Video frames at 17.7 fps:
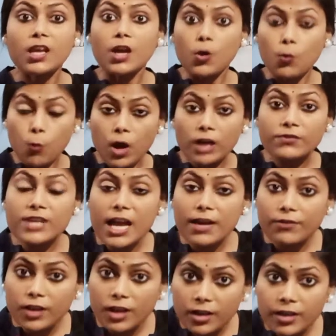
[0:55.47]
What we
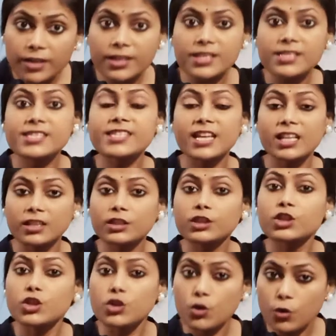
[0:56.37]
have learned in cell
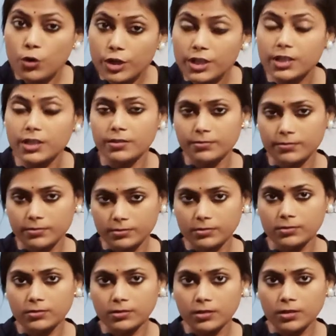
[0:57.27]
theory,
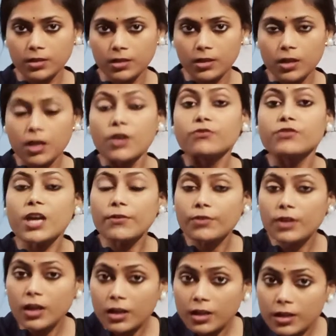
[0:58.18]
we have
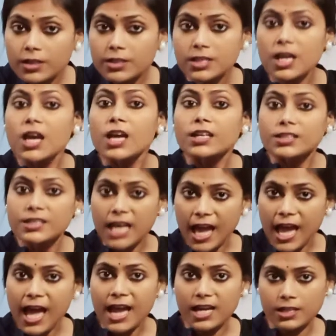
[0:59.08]
learned
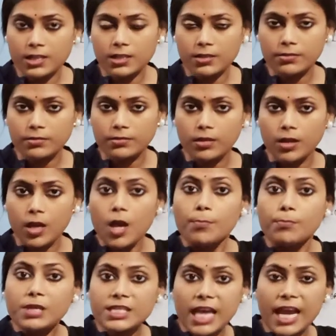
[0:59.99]
that
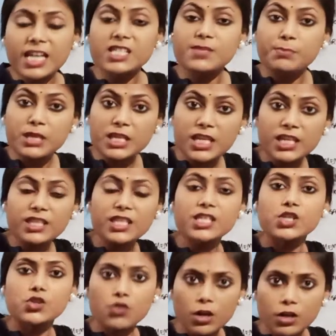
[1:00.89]
besides being the
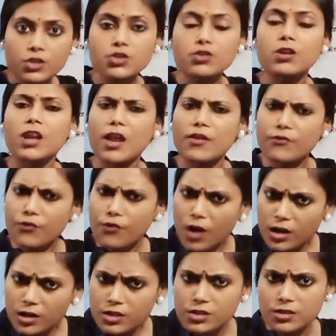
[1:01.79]
structural and
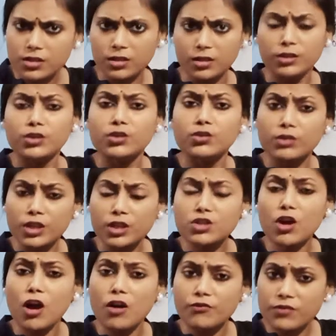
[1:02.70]
functional unit
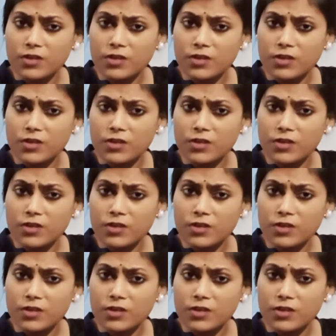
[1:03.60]
of